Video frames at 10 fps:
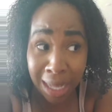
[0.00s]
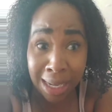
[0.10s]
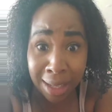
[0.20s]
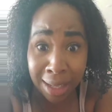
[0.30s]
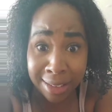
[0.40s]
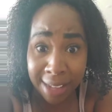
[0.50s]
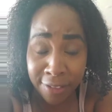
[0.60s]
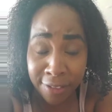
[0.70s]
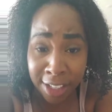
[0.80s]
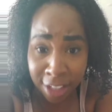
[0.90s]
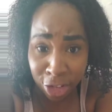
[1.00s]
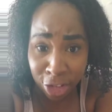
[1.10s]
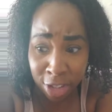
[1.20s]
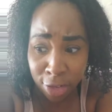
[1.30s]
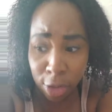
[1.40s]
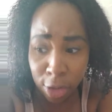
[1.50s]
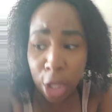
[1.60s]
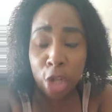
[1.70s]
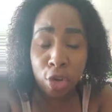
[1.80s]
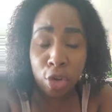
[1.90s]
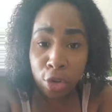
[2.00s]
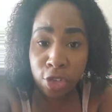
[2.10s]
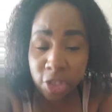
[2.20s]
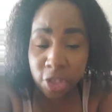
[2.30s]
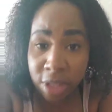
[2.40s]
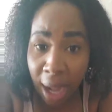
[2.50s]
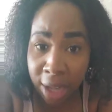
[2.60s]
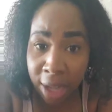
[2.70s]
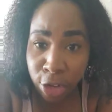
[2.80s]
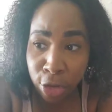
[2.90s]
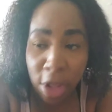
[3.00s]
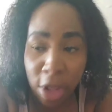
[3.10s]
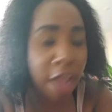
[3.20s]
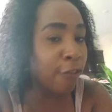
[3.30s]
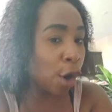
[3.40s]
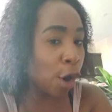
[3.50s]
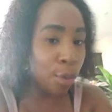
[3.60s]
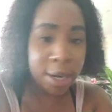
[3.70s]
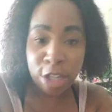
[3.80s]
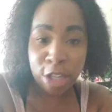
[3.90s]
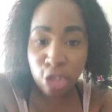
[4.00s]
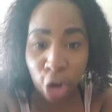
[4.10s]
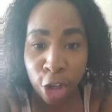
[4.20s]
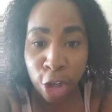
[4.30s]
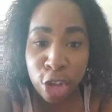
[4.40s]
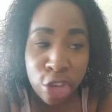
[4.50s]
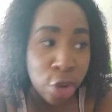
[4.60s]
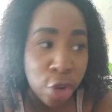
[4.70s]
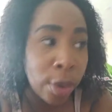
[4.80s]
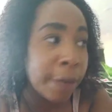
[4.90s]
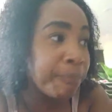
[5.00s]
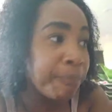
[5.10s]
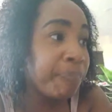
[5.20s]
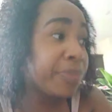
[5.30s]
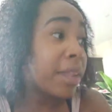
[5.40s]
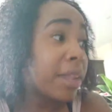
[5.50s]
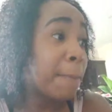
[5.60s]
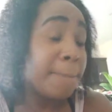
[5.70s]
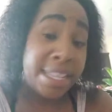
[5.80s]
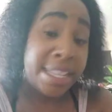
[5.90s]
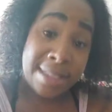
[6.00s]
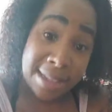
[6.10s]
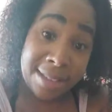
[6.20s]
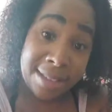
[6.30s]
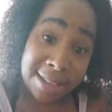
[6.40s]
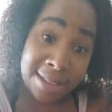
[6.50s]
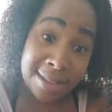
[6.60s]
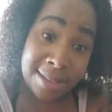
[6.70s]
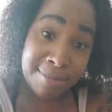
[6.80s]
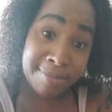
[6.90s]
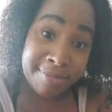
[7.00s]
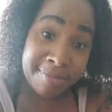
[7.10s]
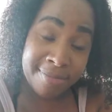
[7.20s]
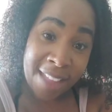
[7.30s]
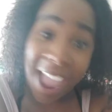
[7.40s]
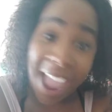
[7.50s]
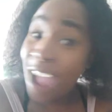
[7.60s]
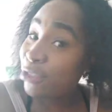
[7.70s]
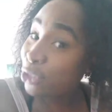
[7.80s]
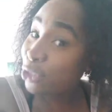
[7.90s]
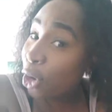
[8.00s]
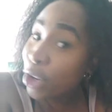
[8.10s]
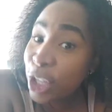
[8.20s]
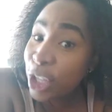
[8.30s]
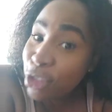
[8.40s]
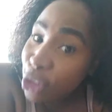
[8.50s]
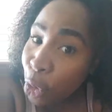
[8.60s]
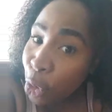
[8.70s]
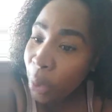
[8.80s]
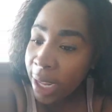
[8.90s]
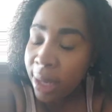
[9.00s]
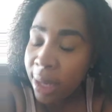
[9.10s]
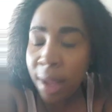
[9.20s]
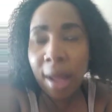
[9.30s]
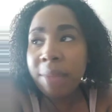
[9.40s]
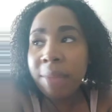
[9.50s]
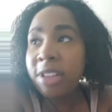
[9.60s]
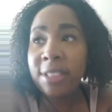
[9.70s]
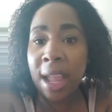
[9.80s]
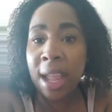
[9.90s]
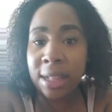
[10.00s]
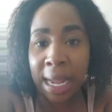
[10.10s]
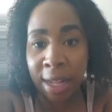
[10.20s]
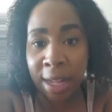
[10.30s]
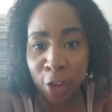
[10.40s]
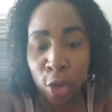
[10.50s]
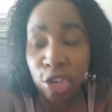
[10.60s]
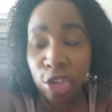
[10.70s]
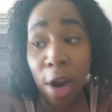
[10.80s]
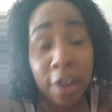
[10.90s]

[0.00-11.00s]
in unsafe conditions. Nurses and doctors have already started suing. Businesses have started suing. Just saying, like, if you